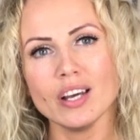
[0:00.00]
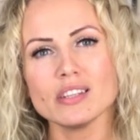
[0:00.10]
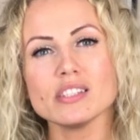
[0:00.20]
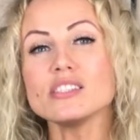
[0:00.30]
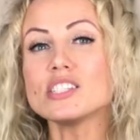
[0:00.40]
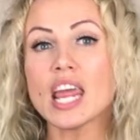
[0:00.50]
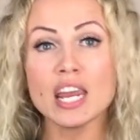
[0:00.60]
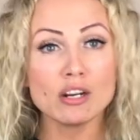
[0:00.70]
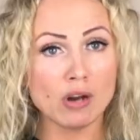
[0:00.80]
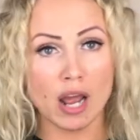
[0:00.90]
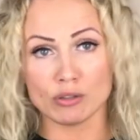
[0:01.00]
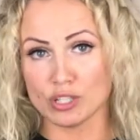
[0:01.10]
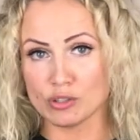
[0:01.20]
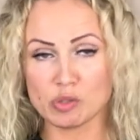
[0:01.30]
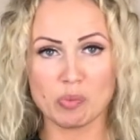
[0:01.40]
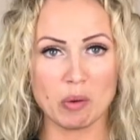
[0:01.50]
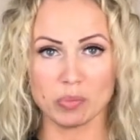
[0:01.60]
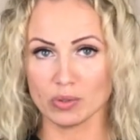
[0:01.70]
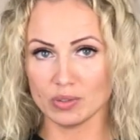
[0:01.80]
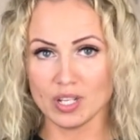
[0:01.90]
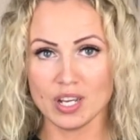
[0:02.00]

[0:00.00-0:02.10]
Stay around those people.